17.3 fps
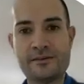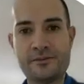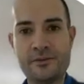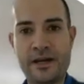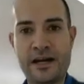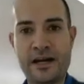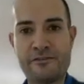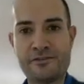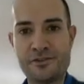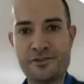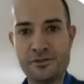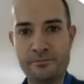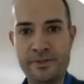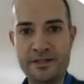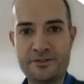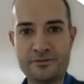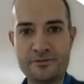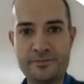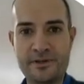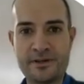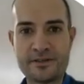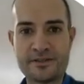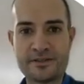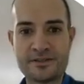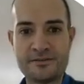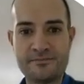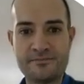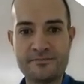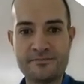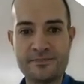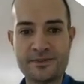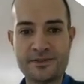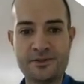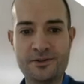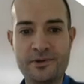We have two pin supports,
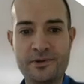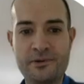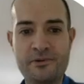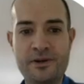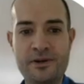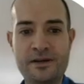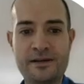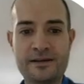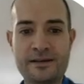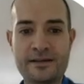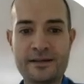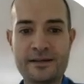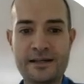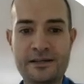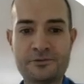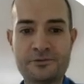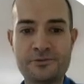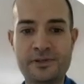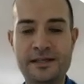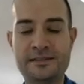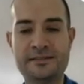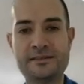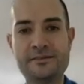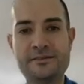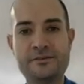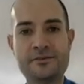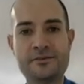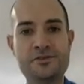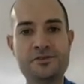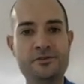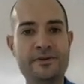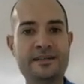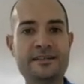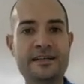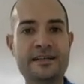so we will calculate
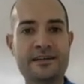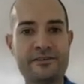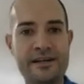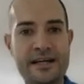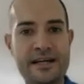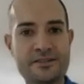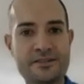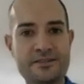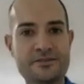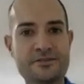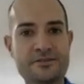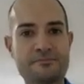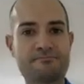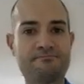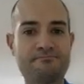two vertical reactions.